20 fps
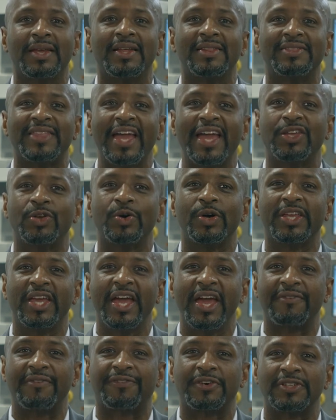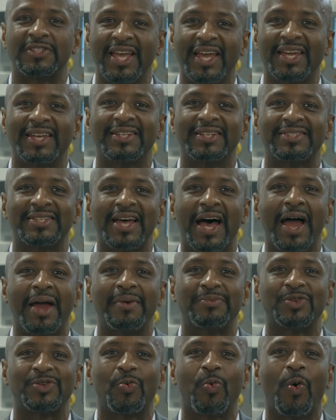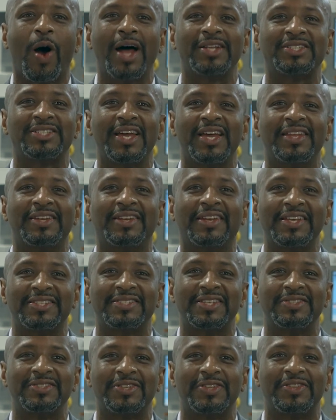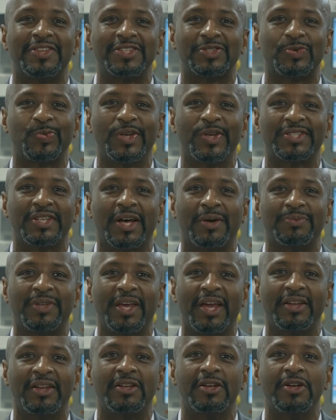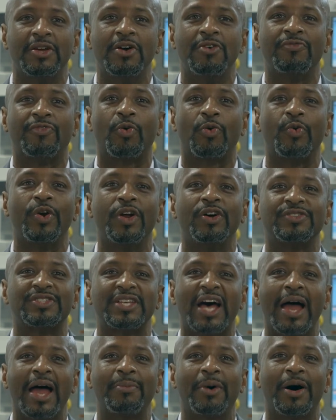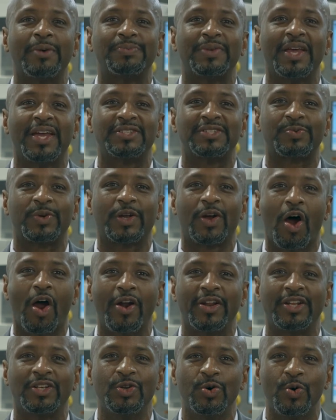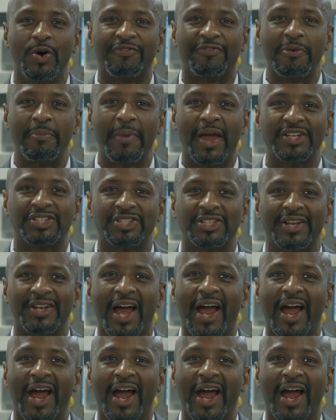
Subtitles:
Thank you again for taking the time to watch and listen to this week's update. For real-time updates regarding new information,